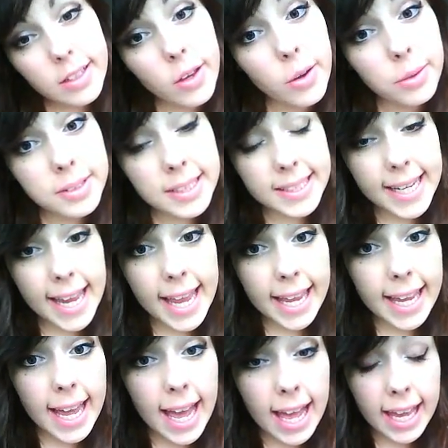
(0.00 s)
So
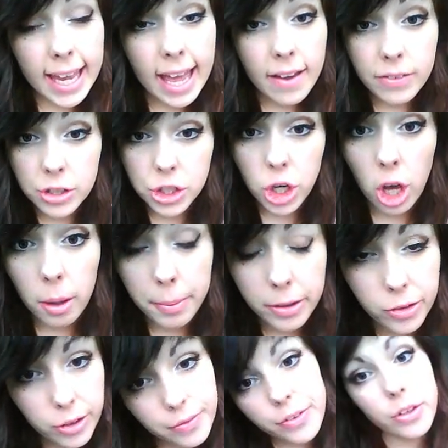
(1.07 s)
today I have a job
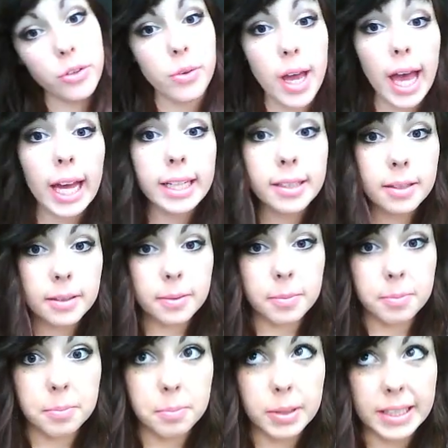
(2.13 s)
interview at
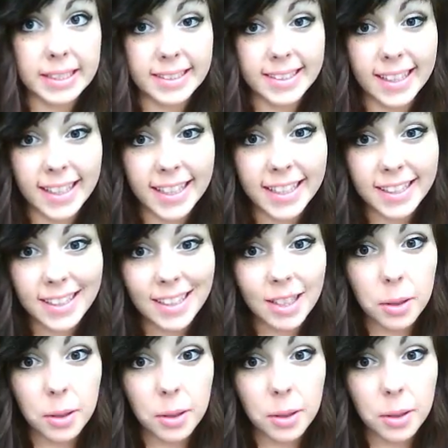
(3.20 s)
Pizza Hut.